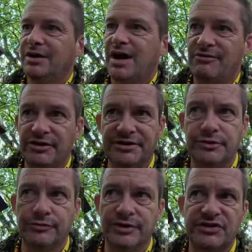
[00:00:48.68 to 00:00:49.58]
I've already
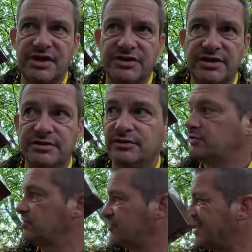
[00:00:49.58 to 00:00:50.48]
done the
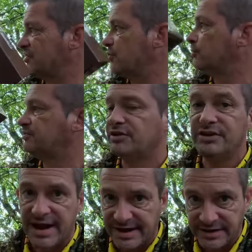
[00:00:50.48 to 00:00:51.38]
settings to set it up
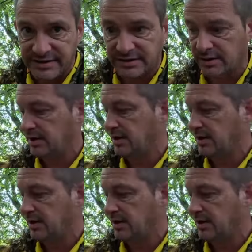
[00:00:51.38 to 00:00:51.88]
tonight.